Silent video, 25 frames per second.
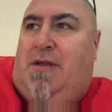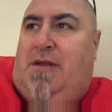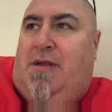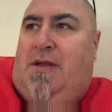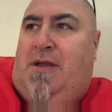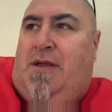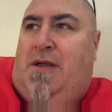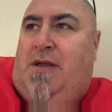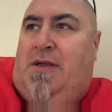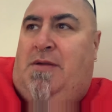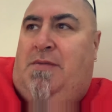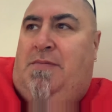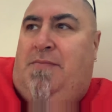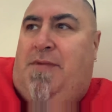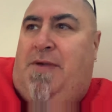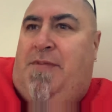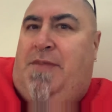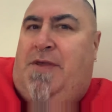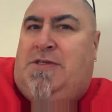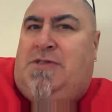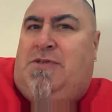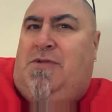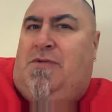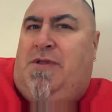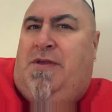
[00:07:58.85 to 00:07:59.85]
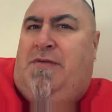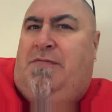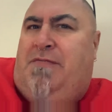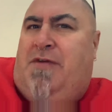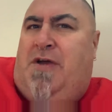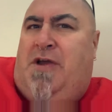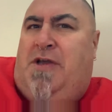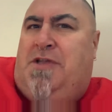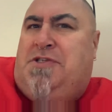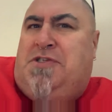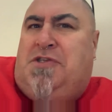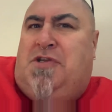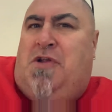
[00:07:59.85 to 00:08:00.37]
And that's not the
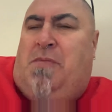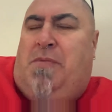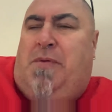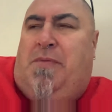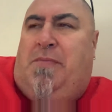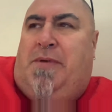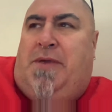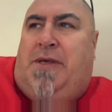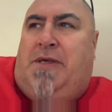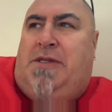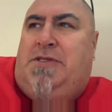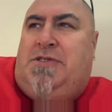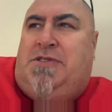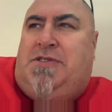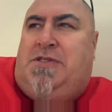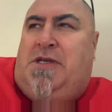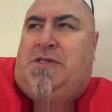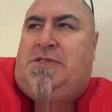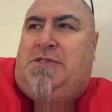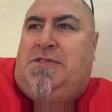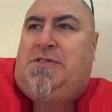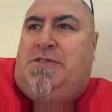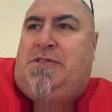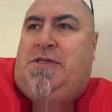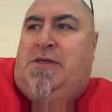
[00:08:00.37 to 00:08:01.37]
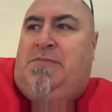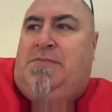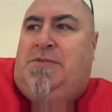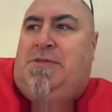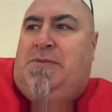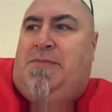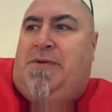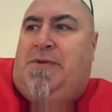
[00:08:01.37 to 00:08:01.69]
inverted snob in me, it just doesn't seem to